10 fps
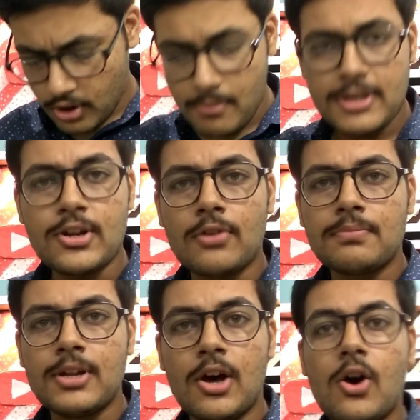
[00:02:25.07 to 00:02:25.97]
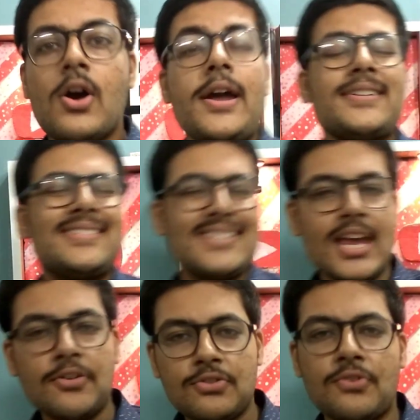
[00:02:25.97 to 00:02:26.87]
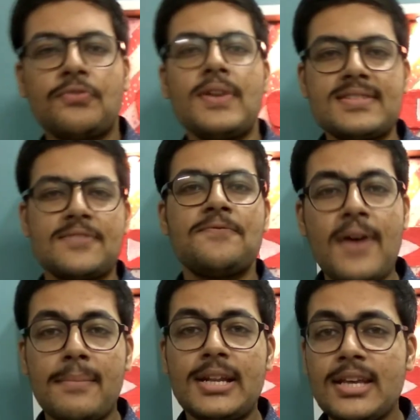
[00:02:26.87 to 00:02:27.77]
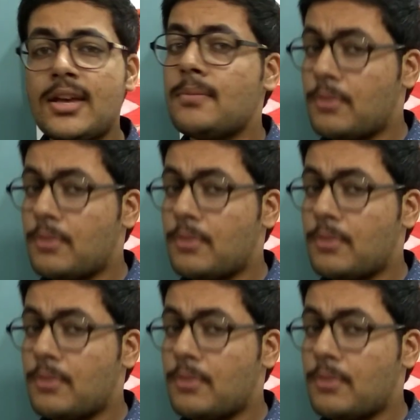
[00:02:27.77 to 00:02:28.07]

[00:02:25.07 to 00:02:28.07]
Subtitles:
comment down below and share it with your friends and family